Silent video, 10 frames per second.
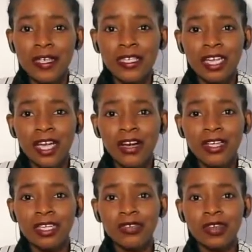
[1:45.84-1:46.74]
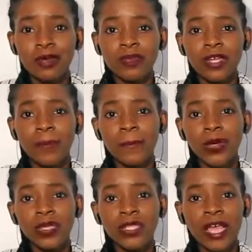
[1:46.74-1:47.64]
check our description
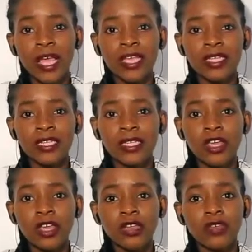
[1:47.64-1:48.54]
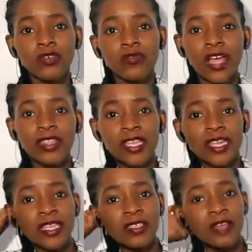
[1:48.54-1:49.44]
box and you'll find the
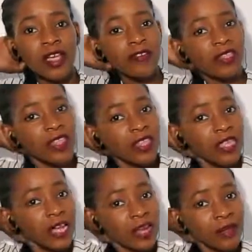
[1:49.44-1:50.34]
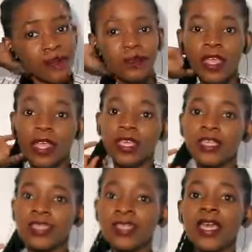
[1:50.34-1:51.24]
links to everything that I'm
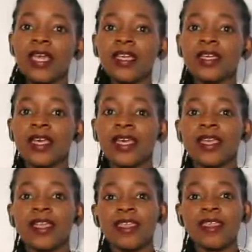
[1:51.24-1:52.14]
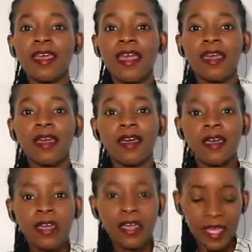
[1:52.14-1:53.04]
saying there
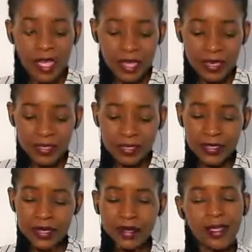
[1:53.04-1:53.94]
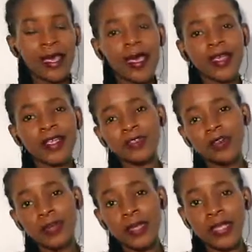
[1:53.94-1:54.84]
and yeah I just
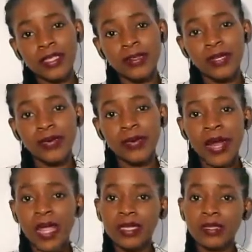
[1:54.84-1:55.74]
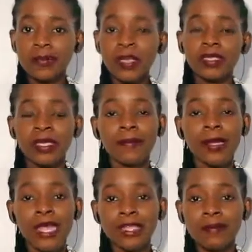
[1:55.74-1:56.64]
hope you guys are doing alright may you stay
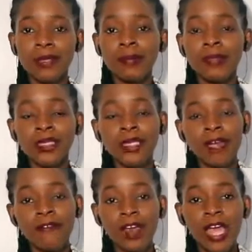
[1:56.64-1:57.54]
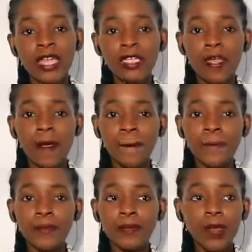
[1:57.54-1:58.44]
blessed may you be safe and
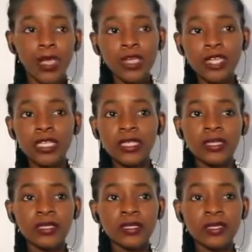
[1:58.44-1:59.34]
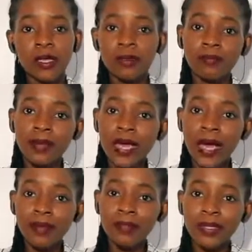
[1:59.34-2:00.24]
may you just be
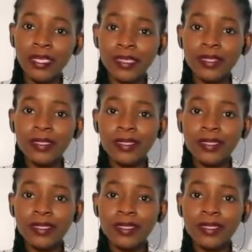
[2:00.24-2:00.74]
happy